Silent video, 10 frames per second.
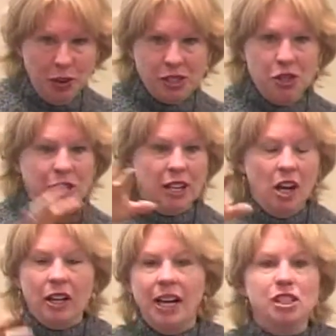So you get all
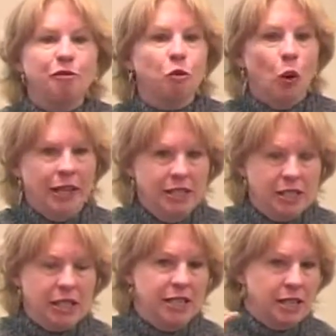kinds of avoidance
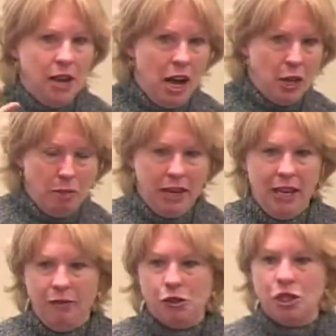and denial
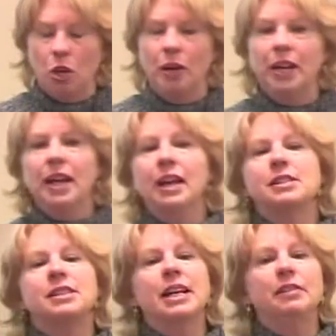behaviors going.
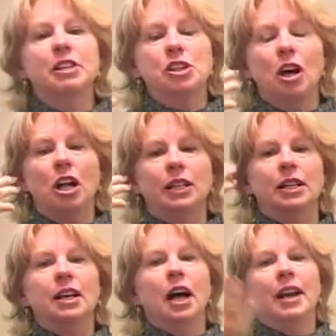Stanovich called it
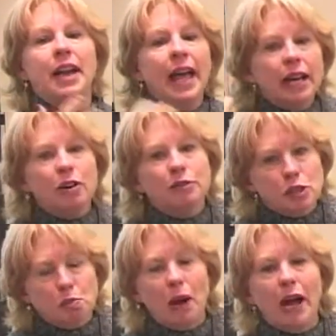a negative
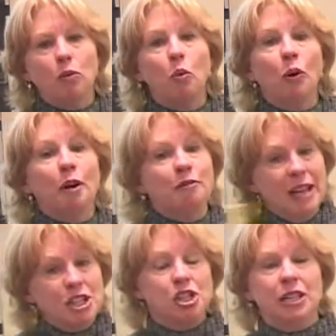spiral where
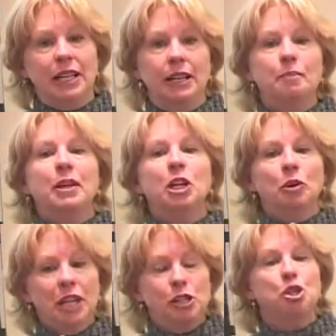eventually, you know,
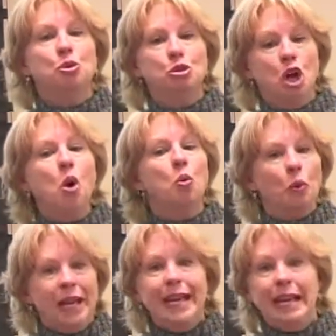kids who don't
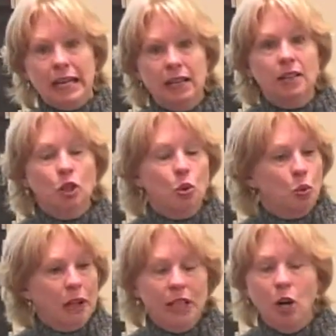read, who
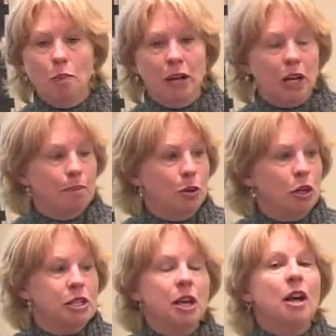really don't pick up
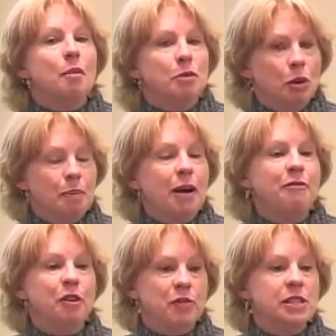books, you get by
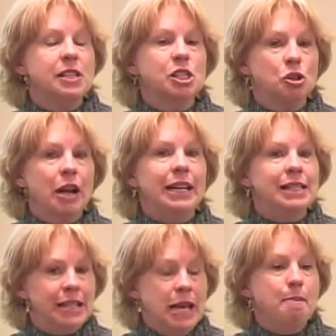5th and 6th grade, it's
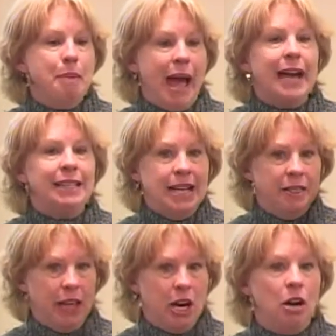impacting
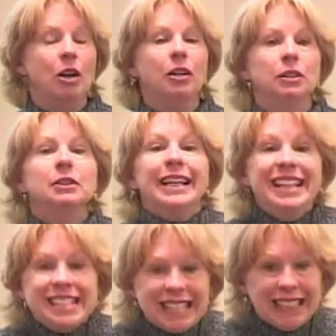their
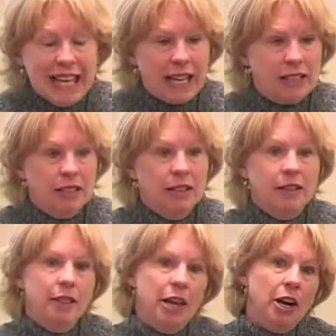intellect,
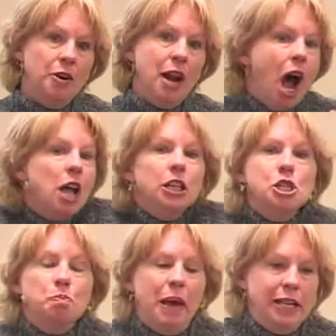their
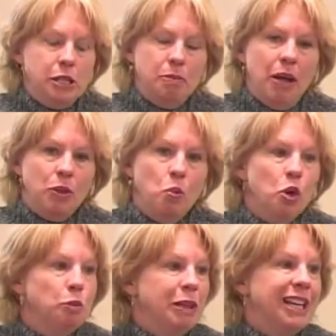knowledge base about the
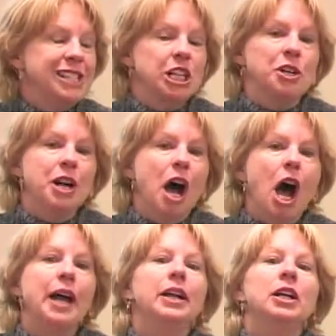world because they're
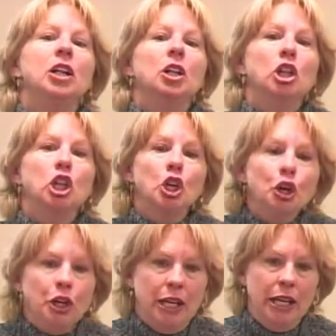not
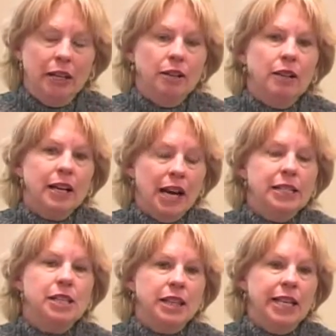learning the kinds
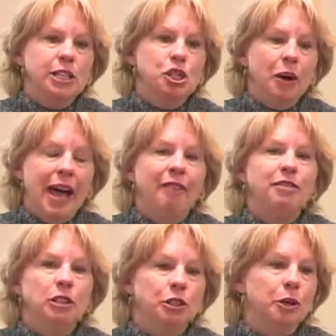of things you have to
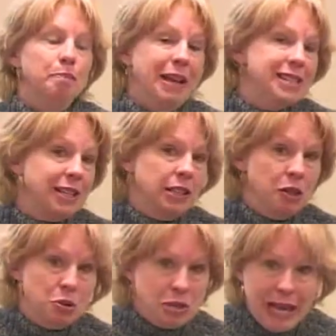learn basically
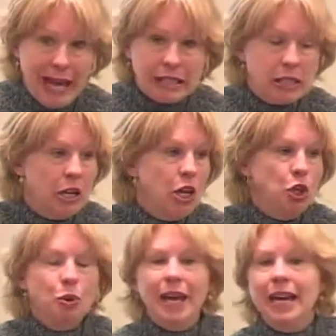through text. You
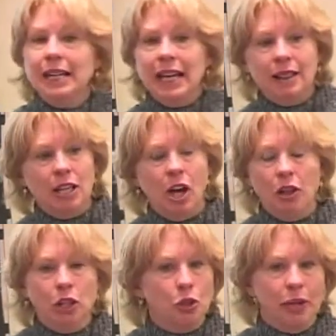can't get all the
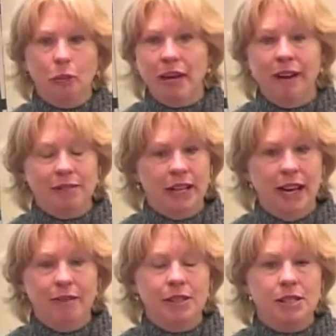learning we have to
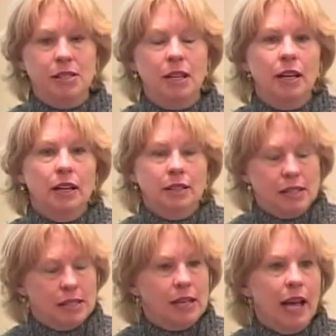have in this
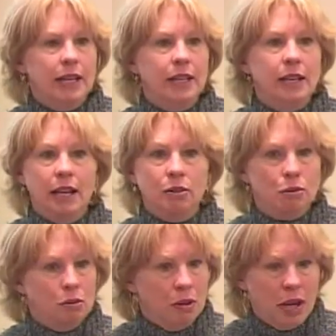society today
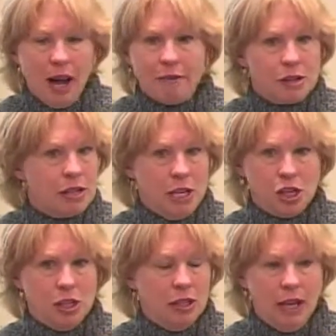through
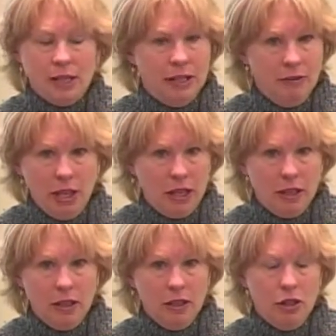conversation and TV.
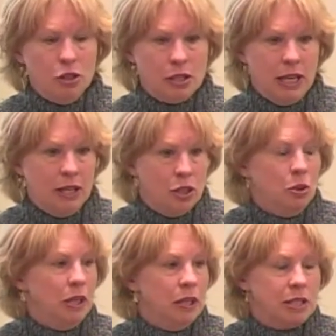You just can't do
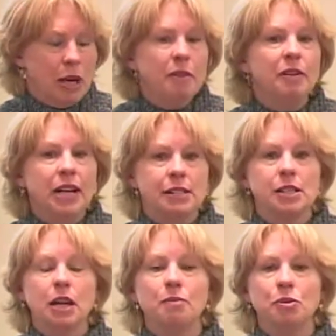it. Some of it has to
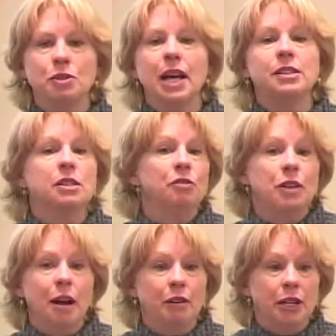come through text, and if you're
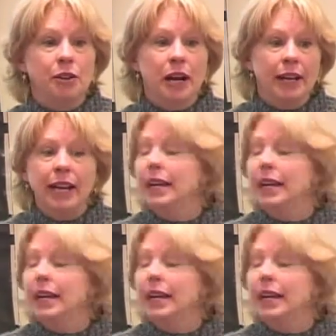not reading, you're not getting